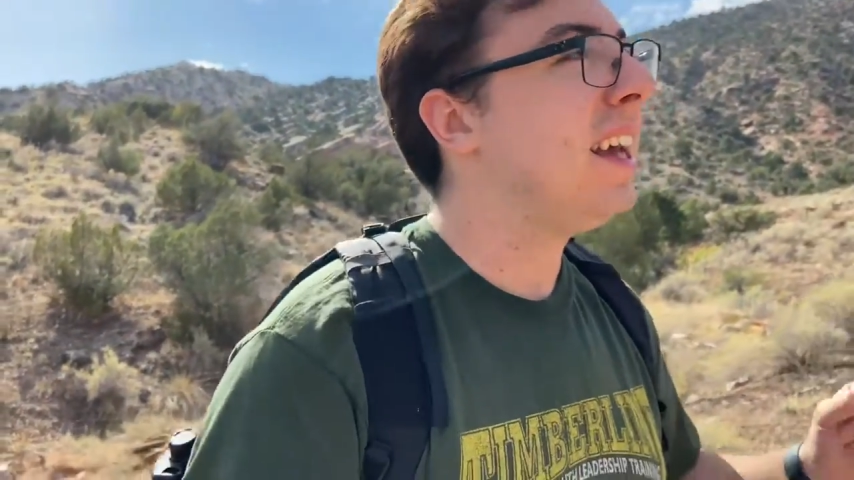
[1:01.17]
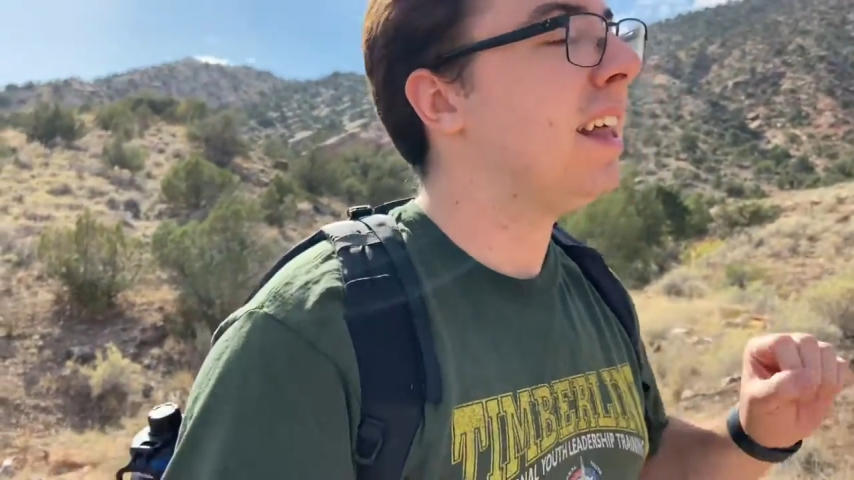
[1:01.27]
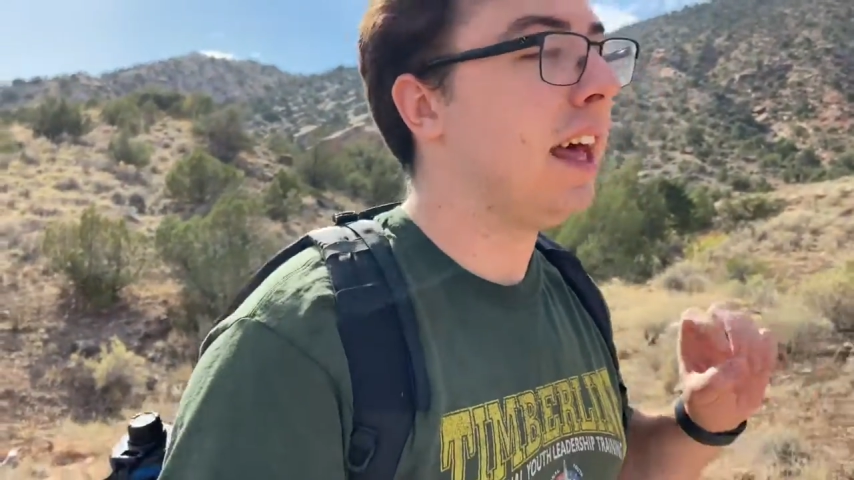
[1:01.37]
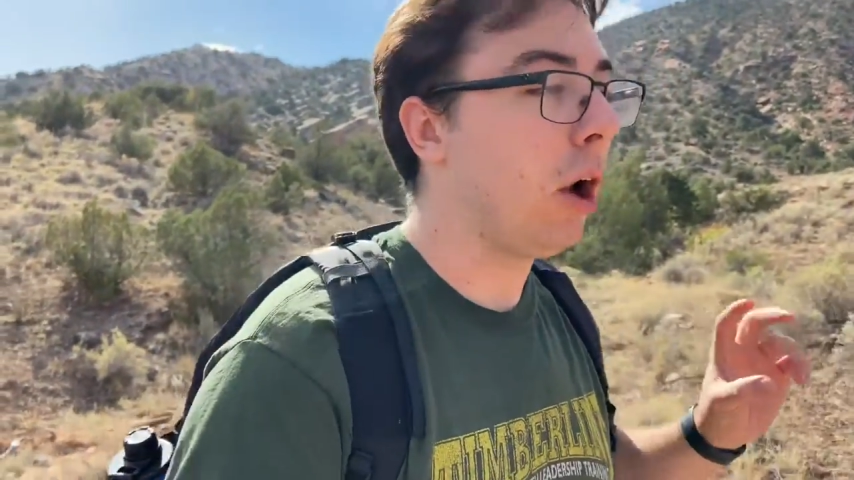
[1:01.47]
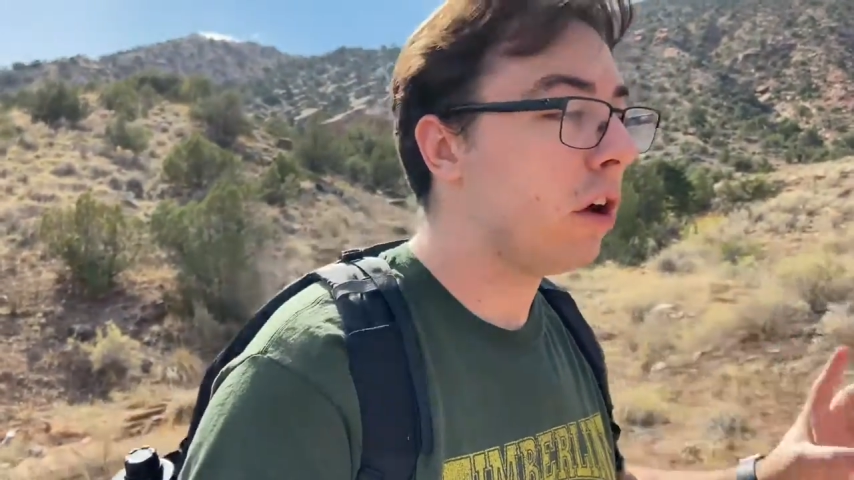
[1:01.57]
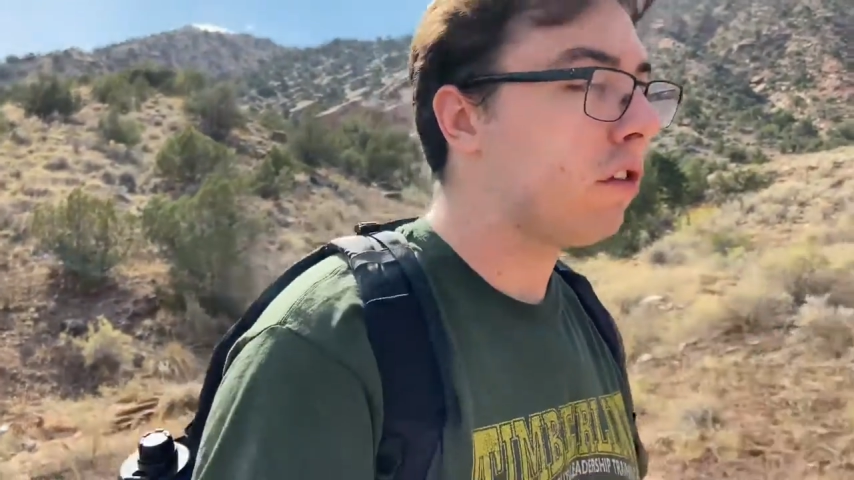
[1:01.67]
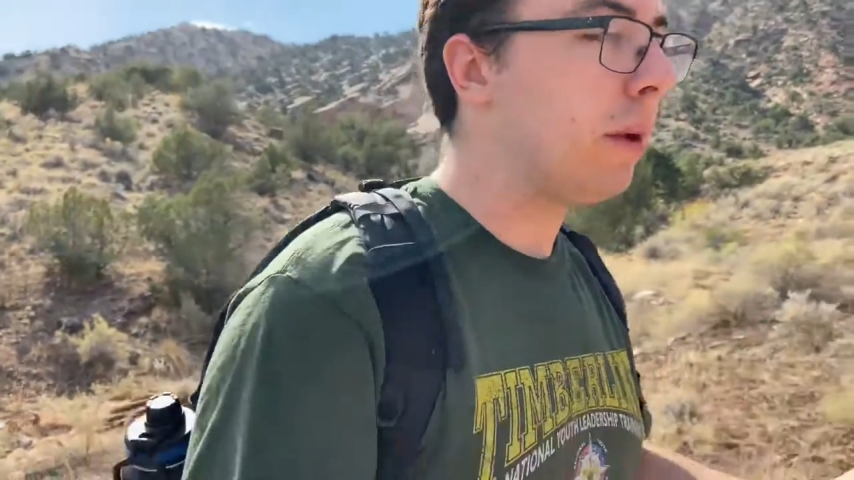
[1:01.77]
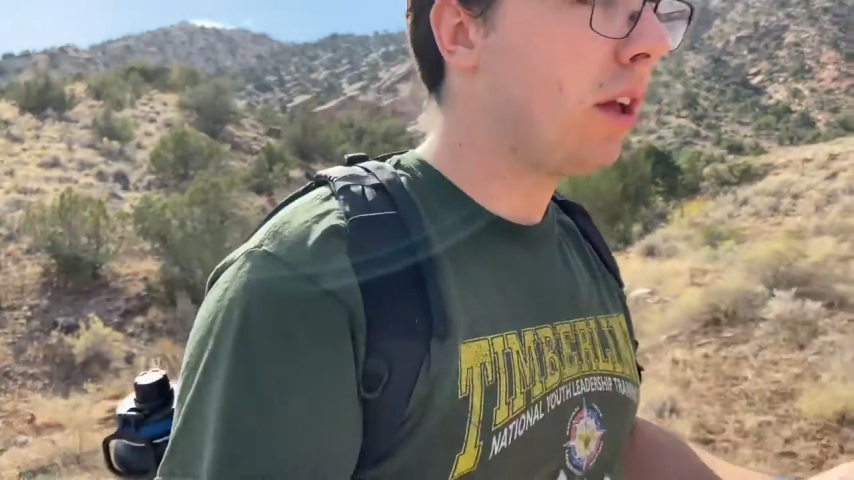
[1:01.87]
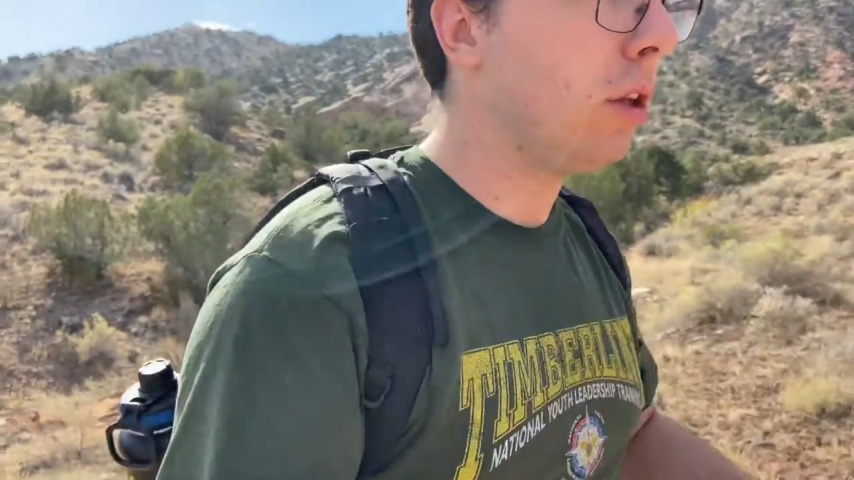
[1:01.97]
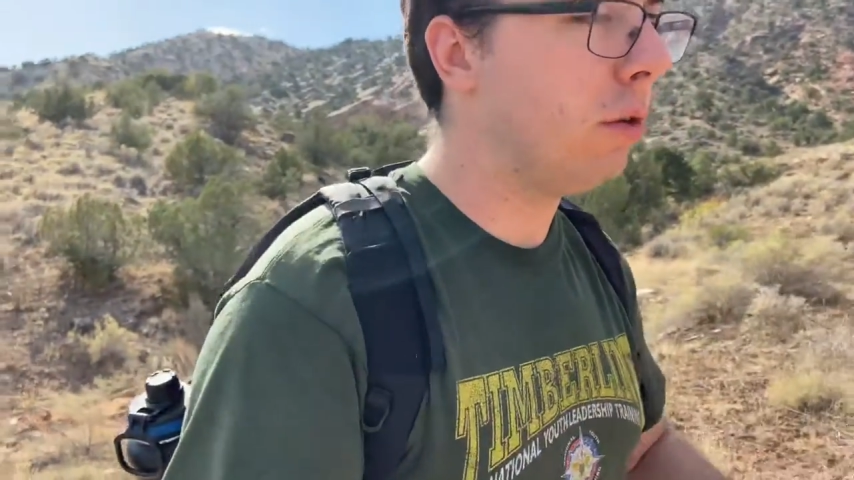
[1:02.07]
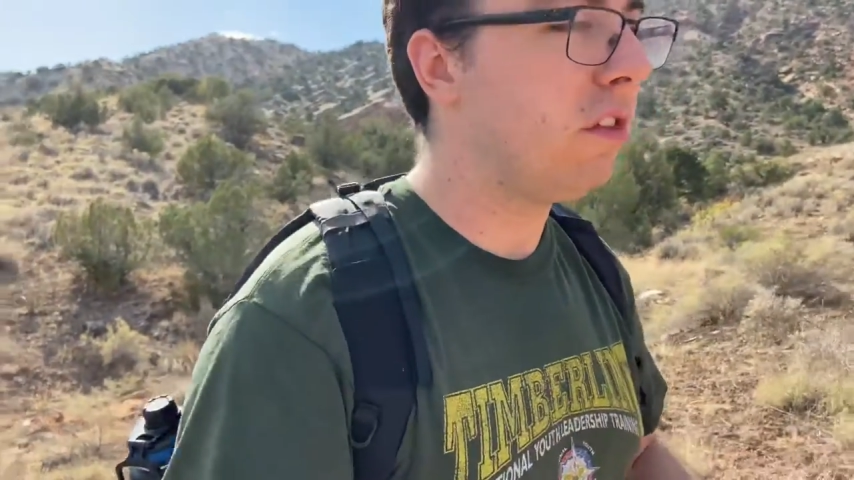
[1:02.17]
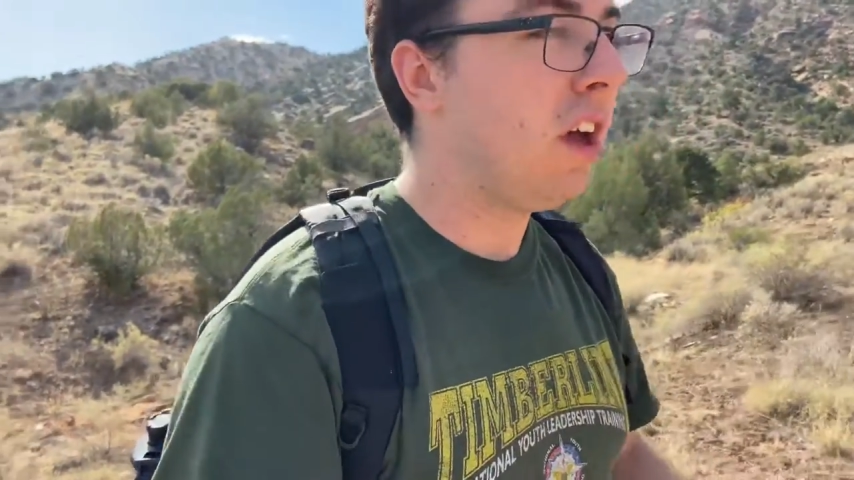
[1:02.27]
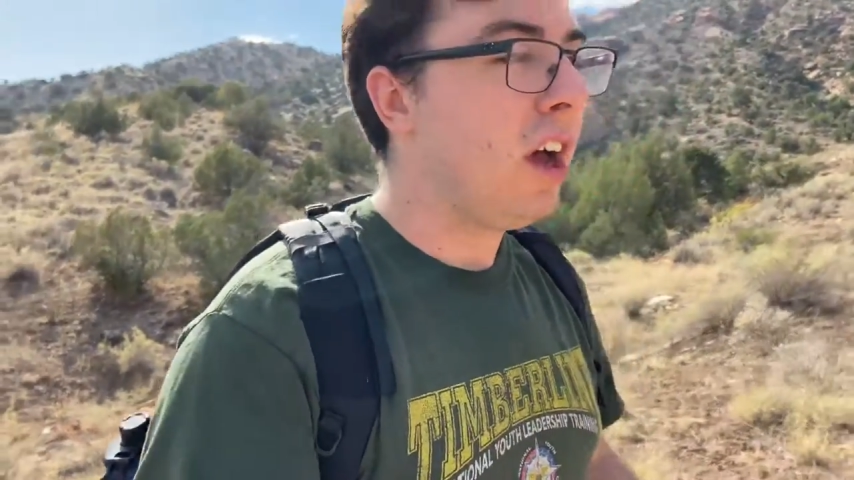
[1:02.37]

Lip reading: That also includes